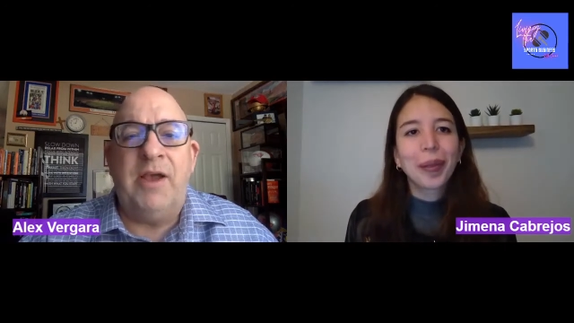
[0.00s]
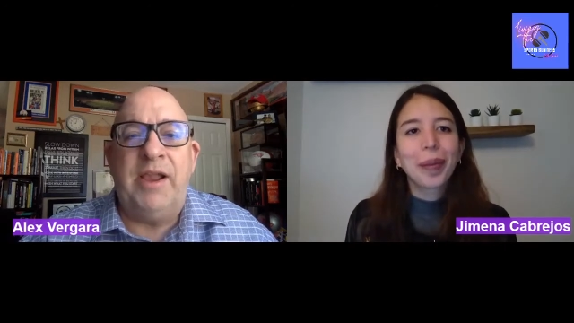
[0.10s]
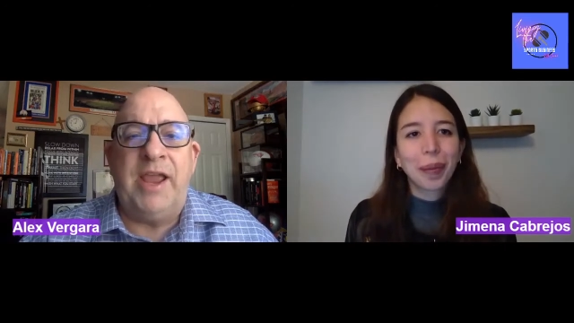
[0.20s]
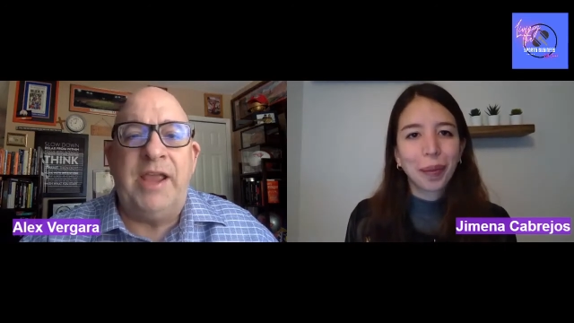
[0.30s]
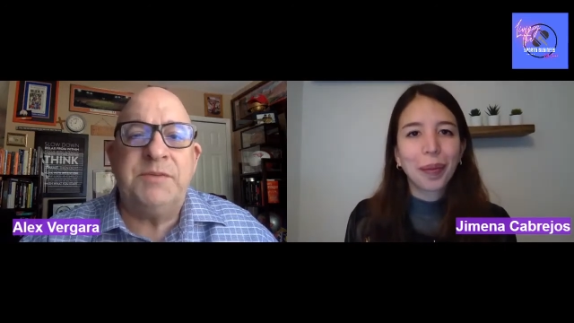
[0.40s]
Speaker 1: oh,
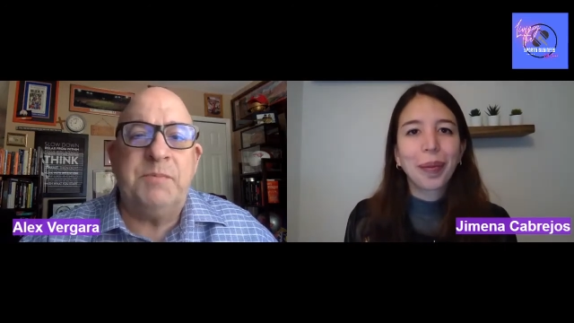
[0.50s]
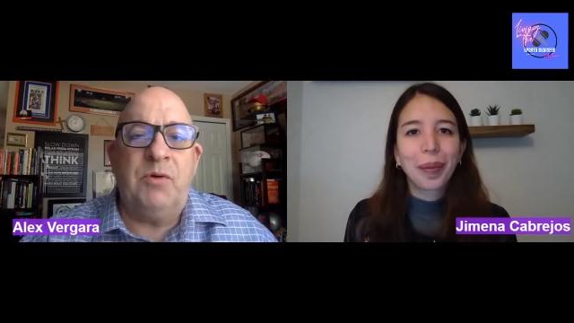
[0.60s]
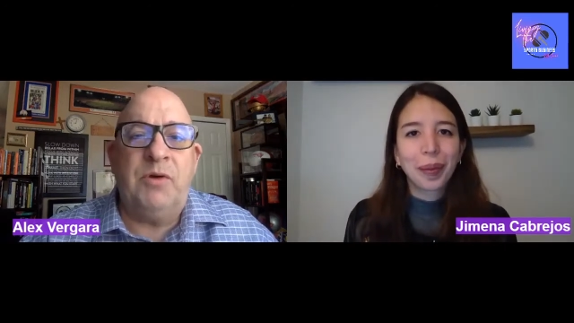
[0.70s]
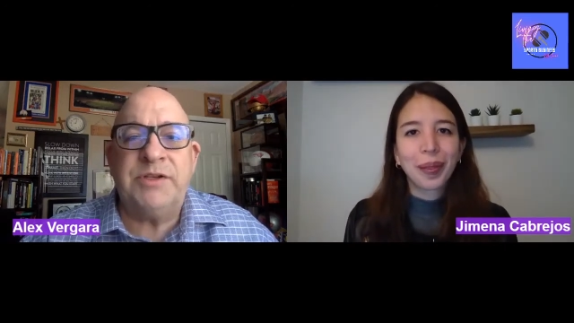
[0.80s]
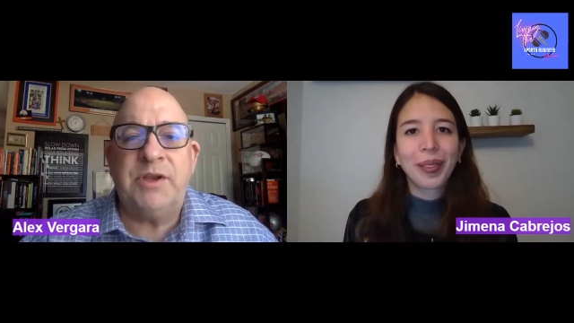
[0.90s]
I like
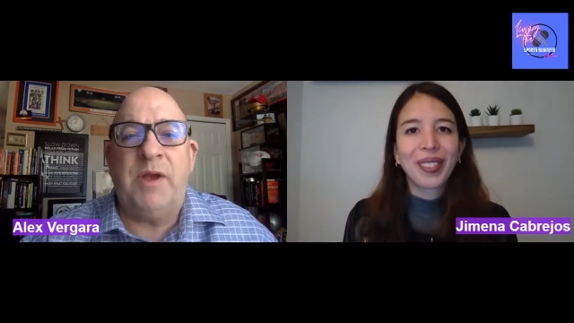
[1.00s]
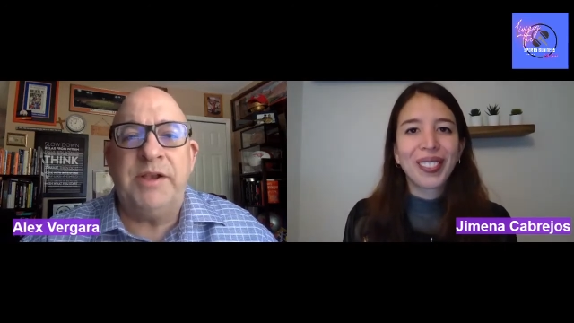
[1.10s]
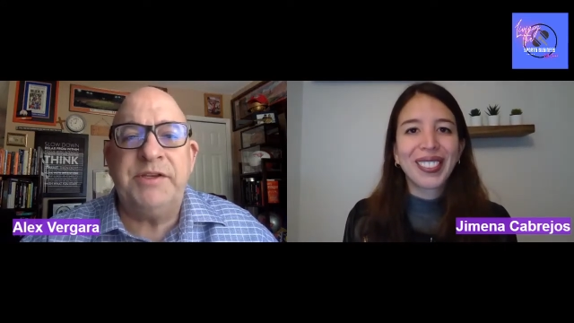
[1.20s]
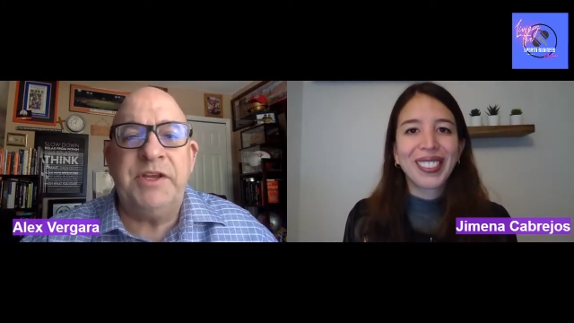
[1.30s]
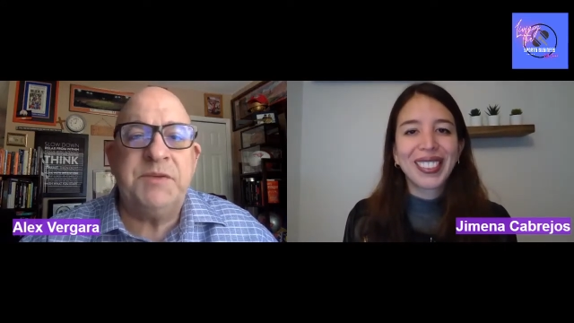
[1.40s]
sports, I
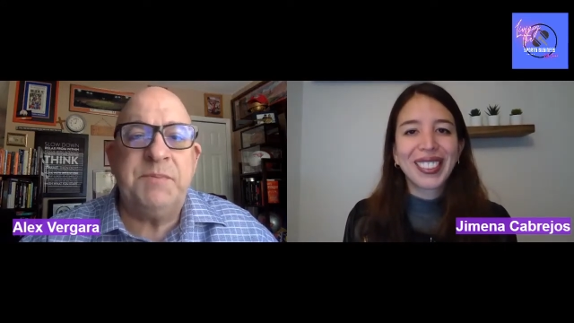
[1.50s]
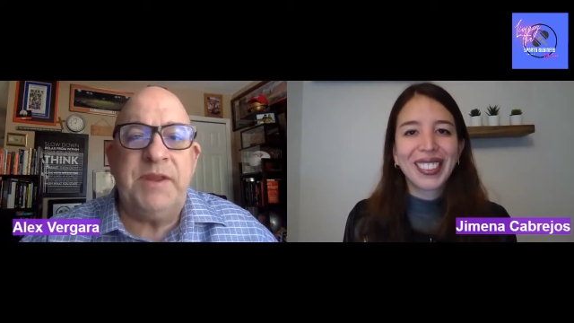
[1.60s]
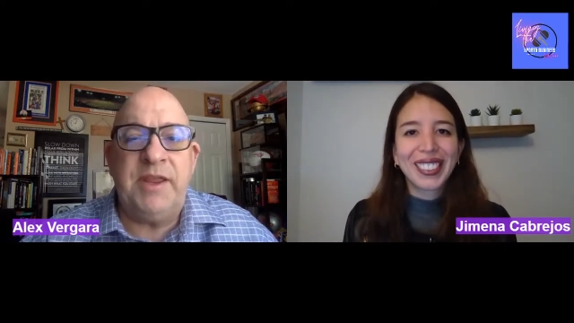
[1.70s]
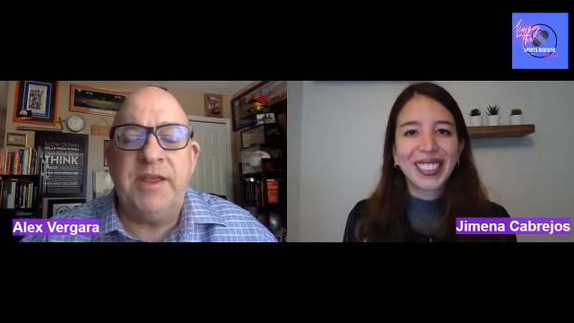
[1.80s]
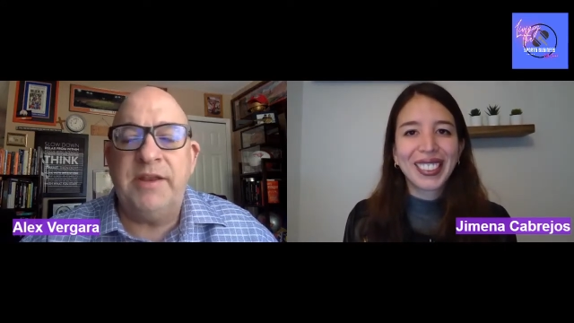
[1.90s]
watch
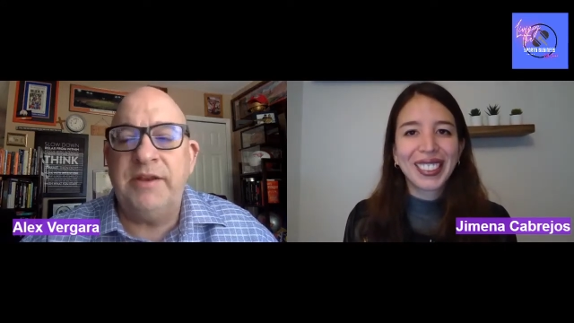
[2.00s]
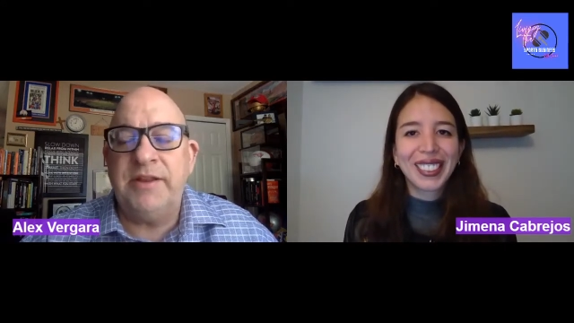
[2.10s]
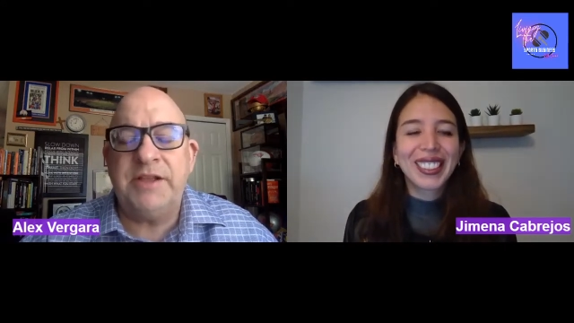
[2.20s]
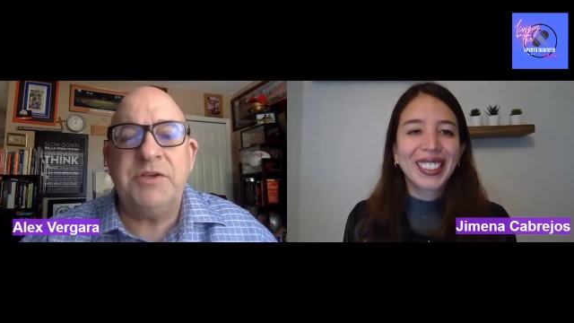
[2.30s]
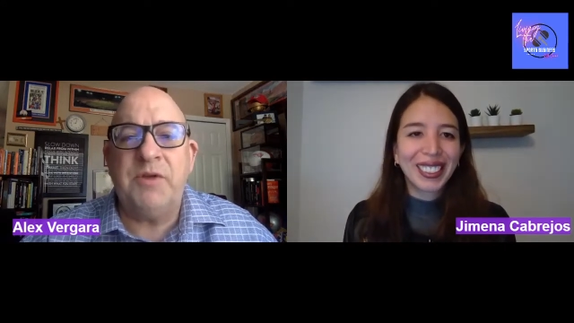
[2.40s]

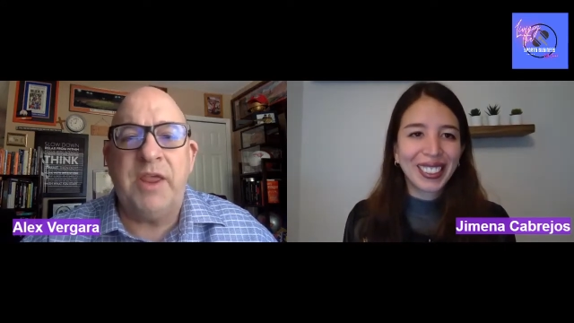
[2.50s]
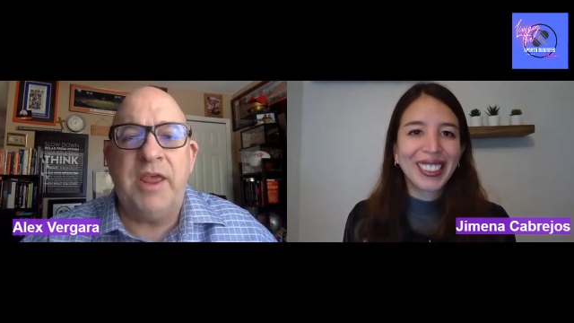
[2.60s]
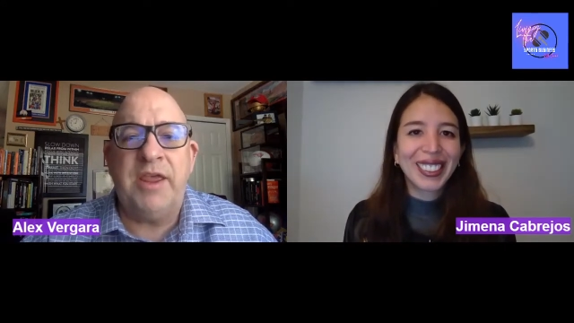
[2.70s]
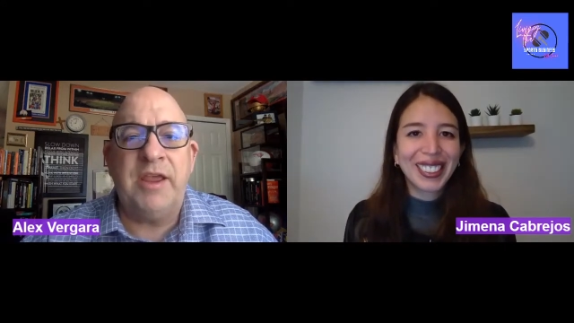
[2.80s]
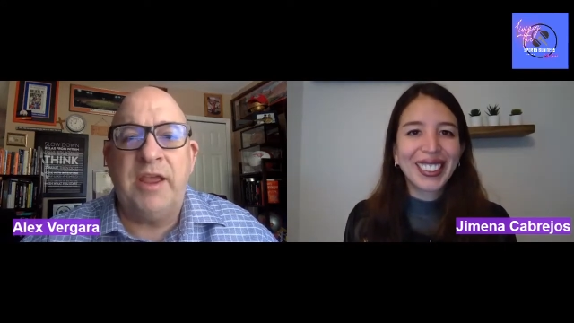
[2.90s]
ESPN, that's
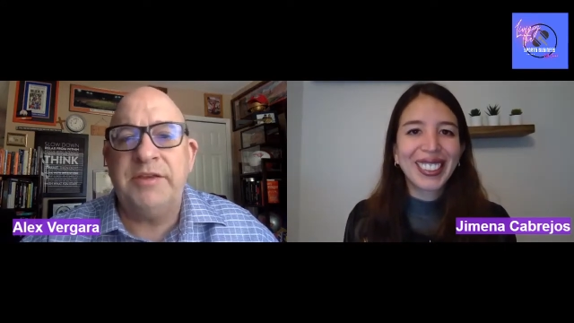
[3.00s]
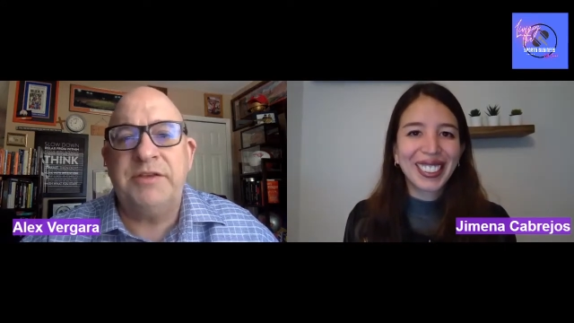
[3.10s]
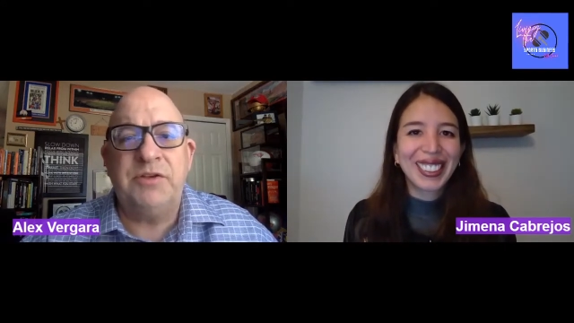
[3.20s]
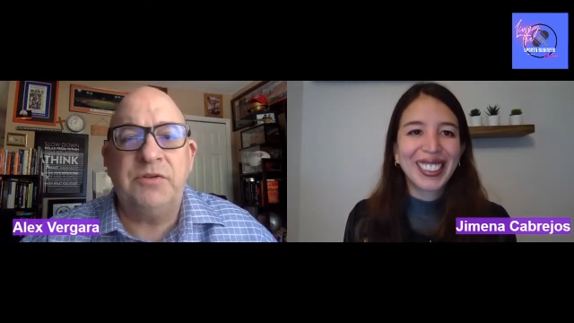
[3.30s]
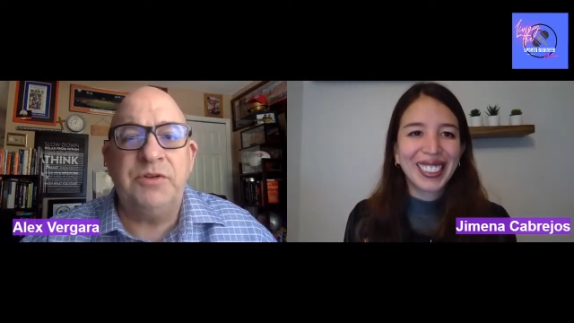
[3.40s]
okay. I
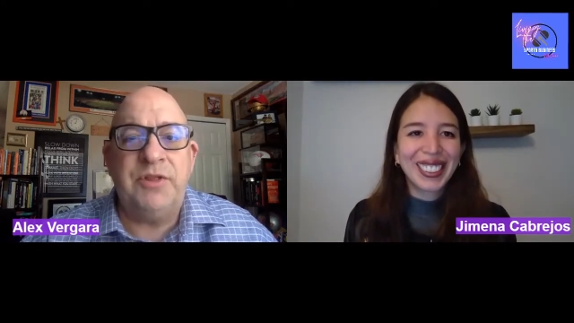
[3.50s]
still do